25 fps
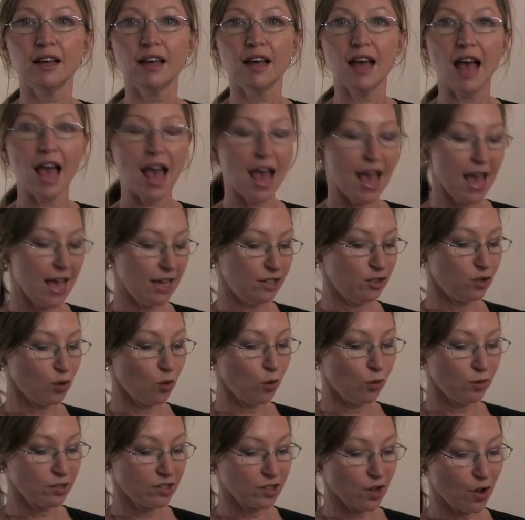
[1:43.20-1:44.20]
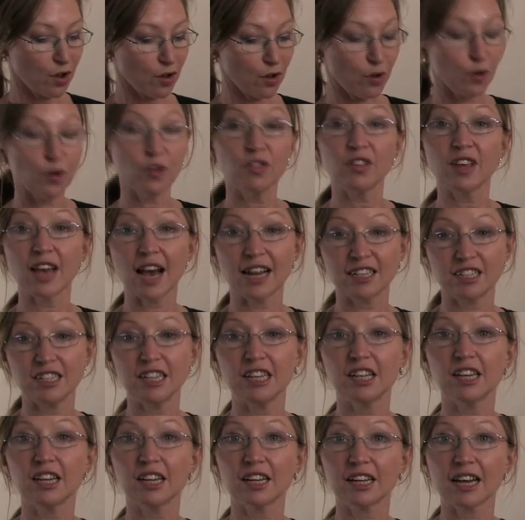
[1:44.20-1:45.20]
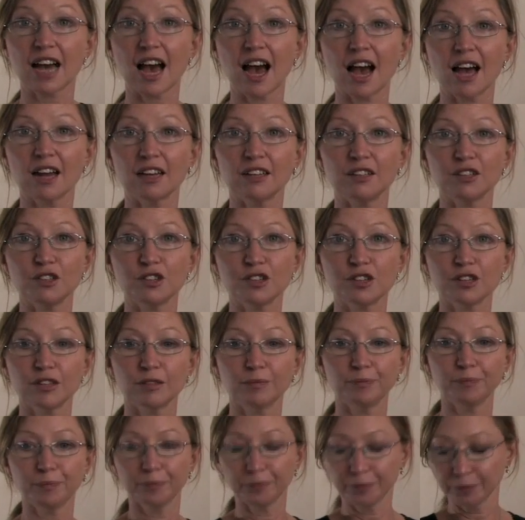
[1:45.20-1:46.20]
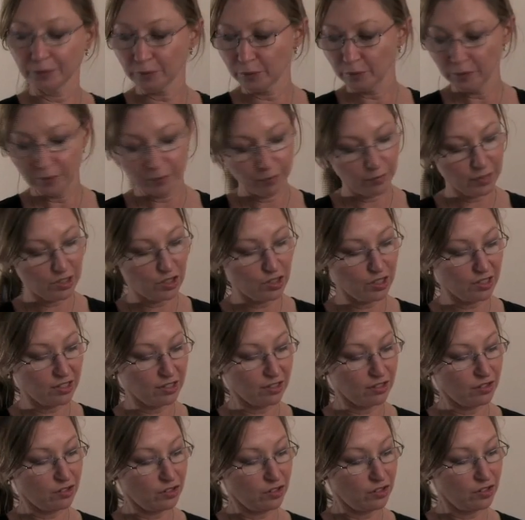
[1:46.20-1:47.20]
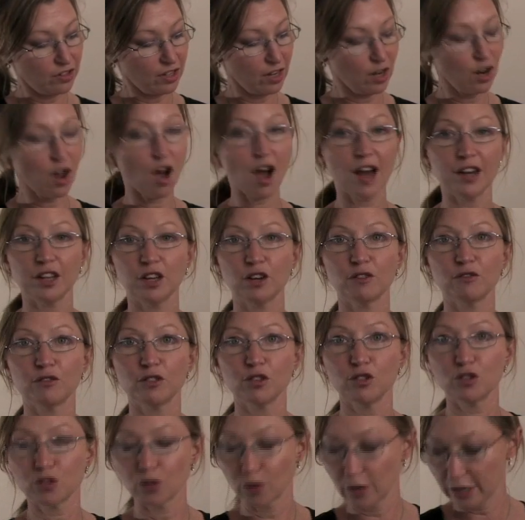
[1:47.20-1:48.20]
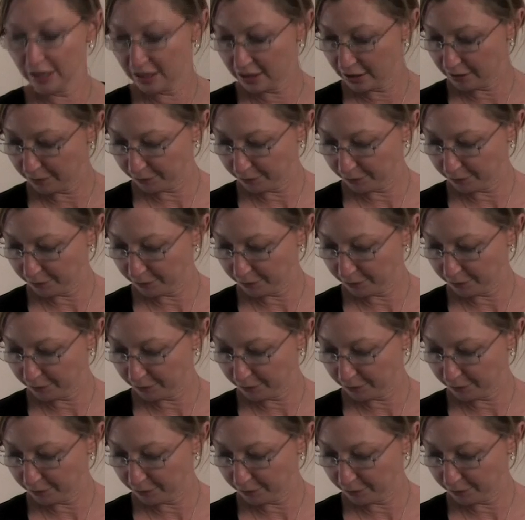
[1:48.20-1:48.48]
and also the articular cartilage, which is the lining of the joint.